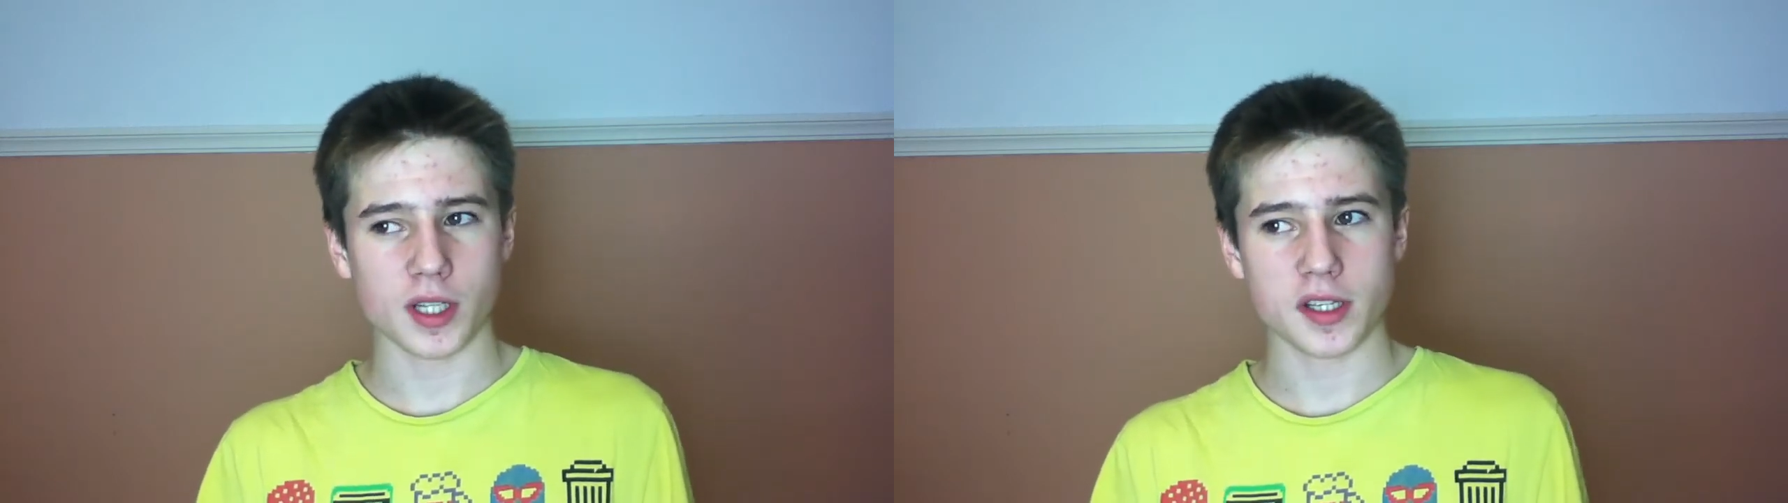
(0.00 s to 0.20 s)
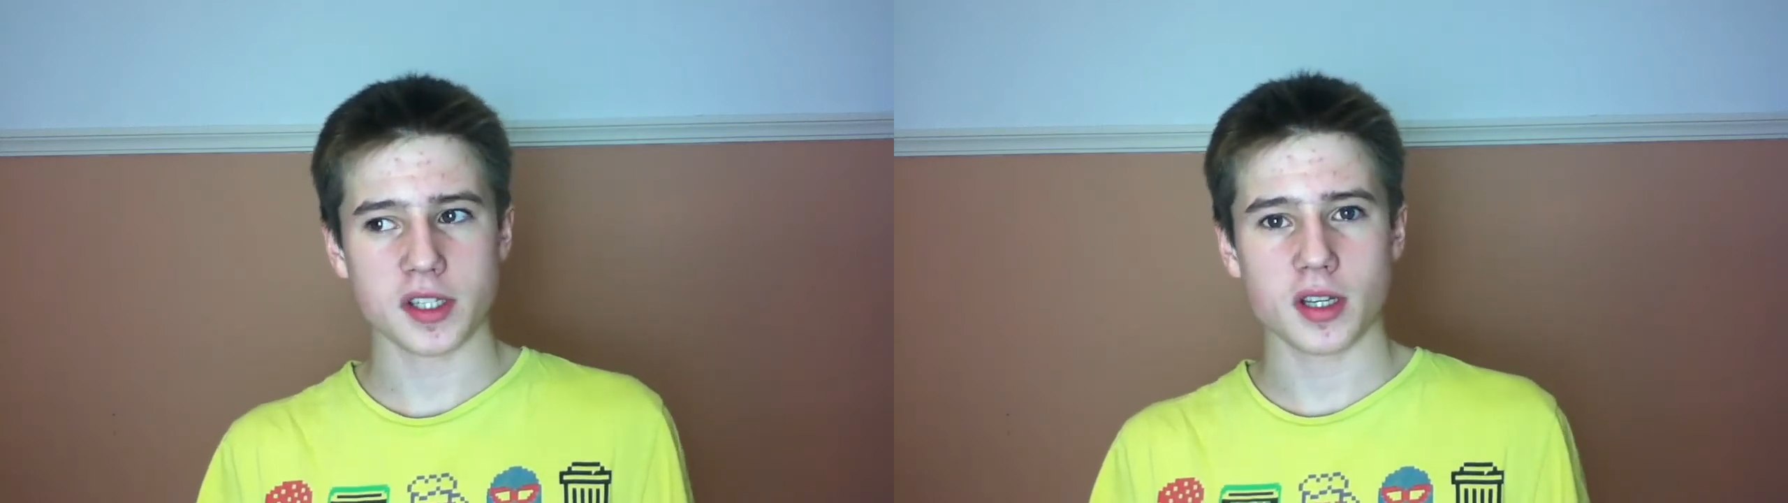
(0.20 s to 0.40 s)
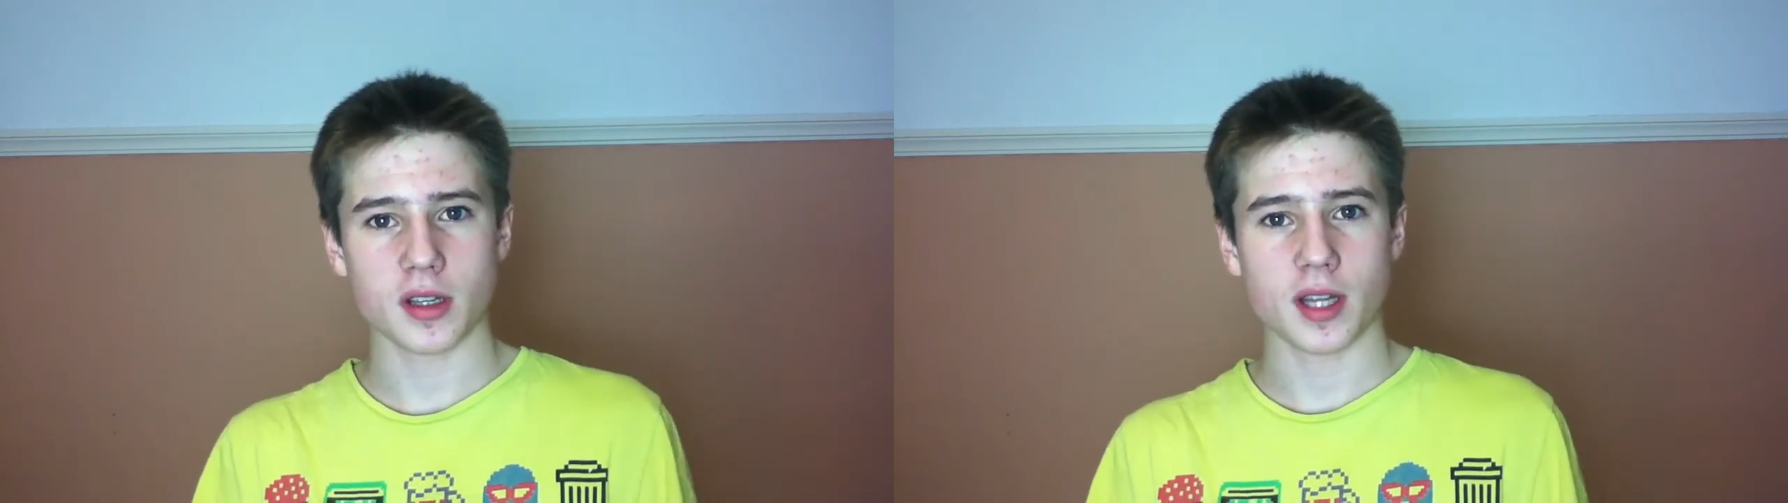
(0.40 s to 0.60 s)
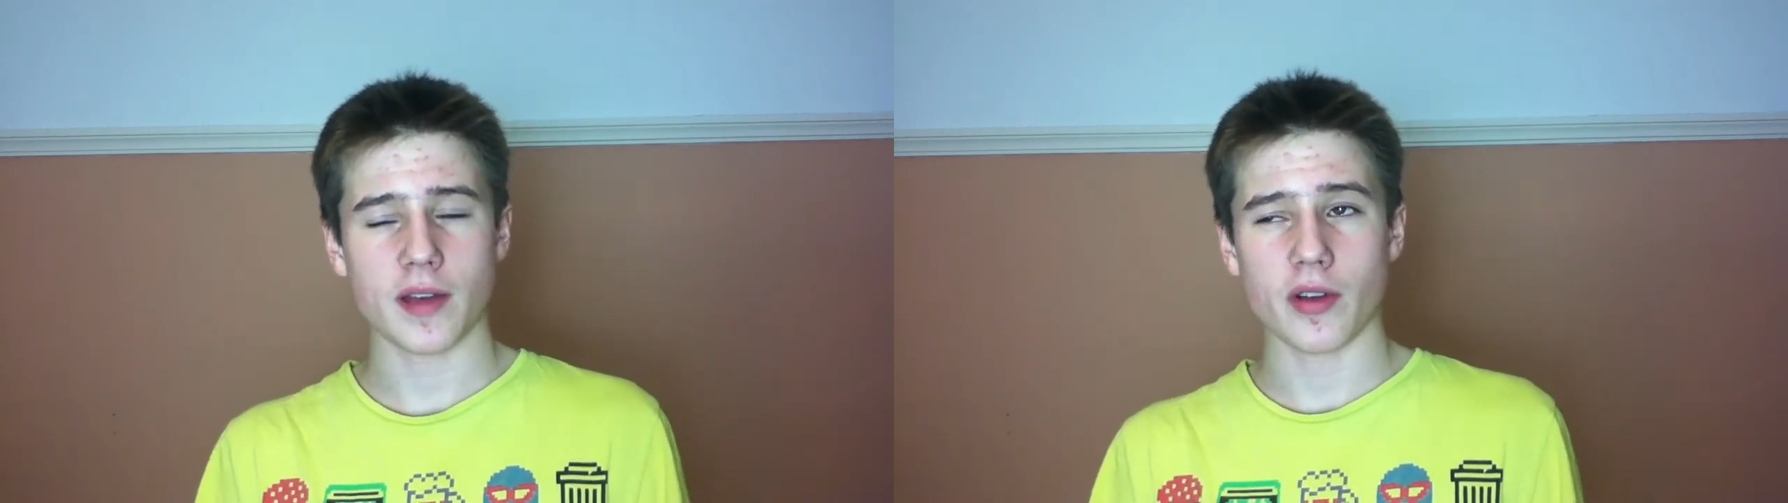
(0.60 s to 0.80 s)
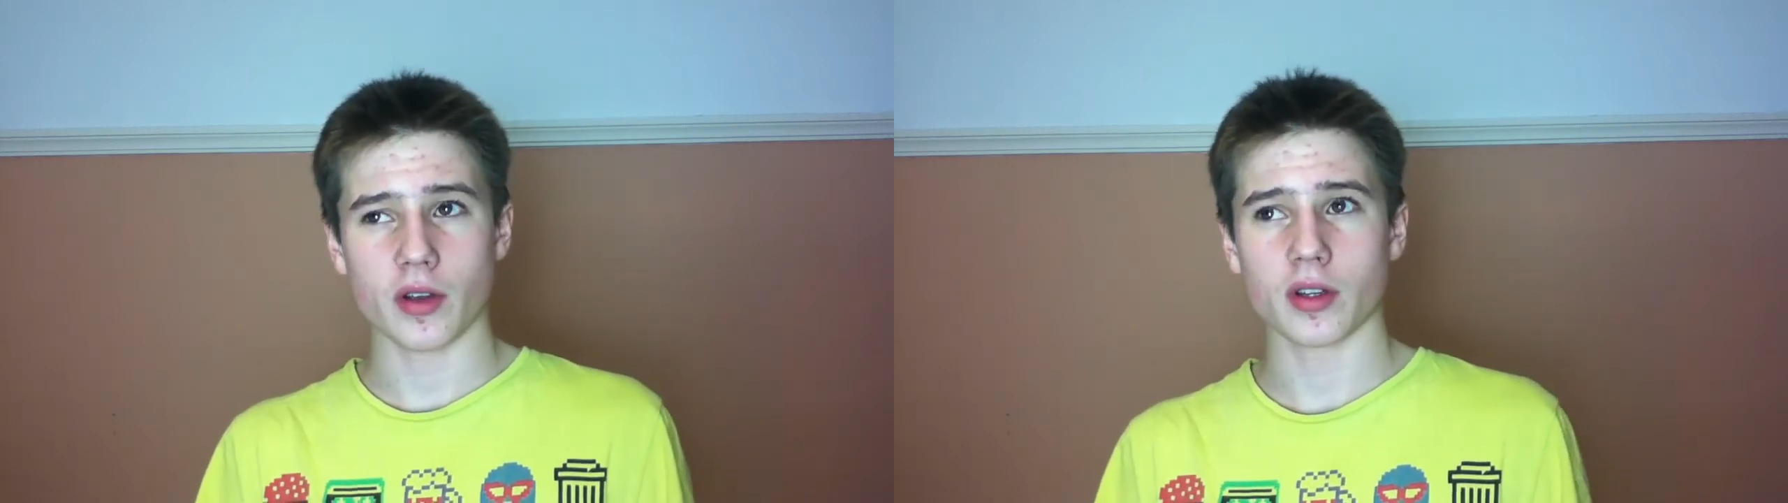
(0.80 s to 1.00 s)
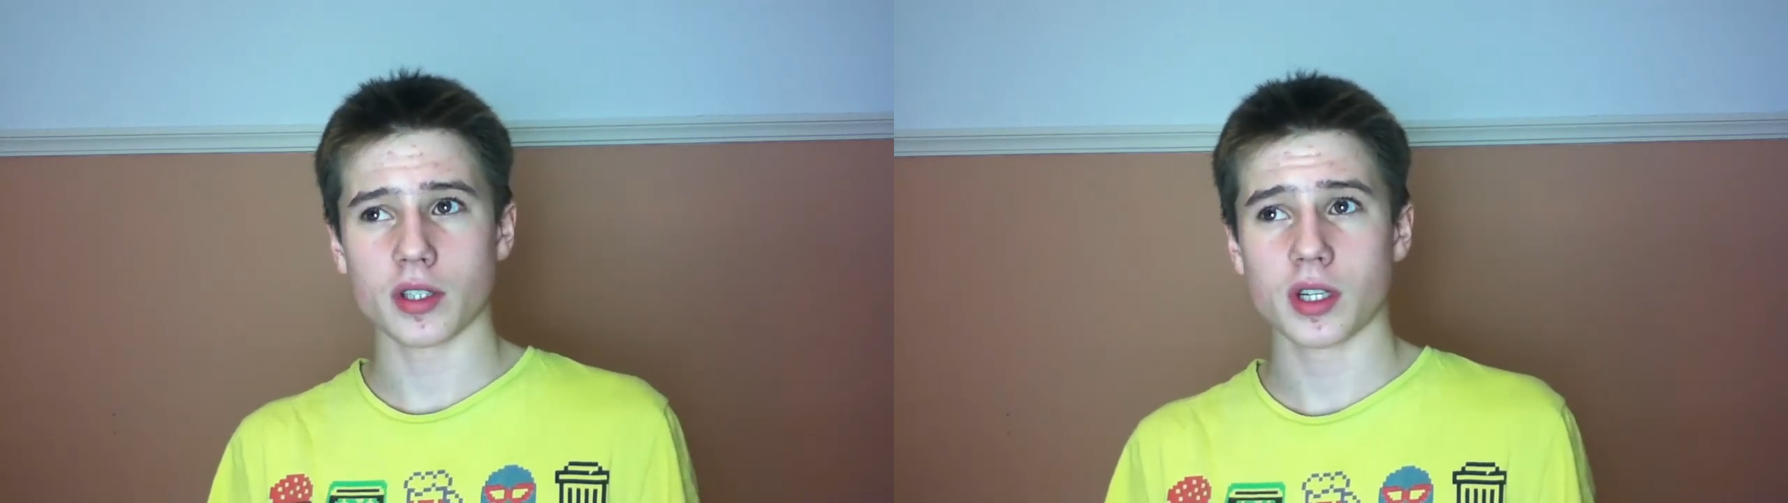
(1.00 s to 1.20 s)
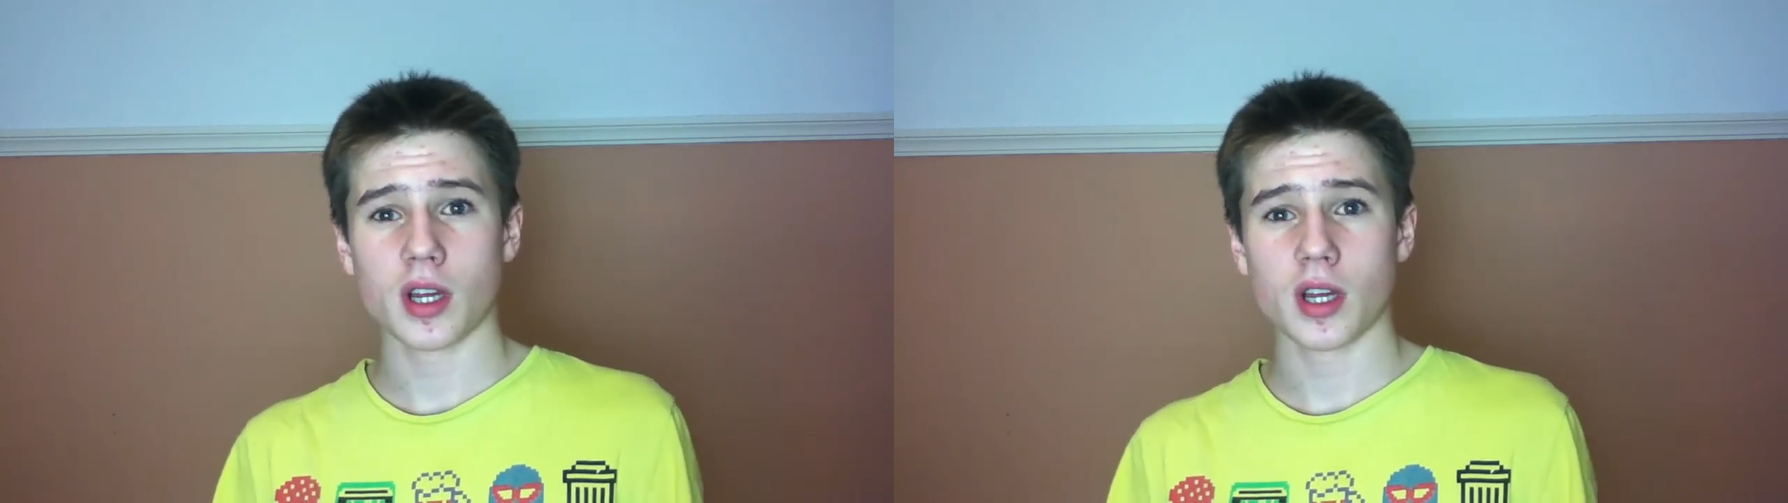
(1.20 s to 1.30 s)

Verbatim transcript: both from Autodesk.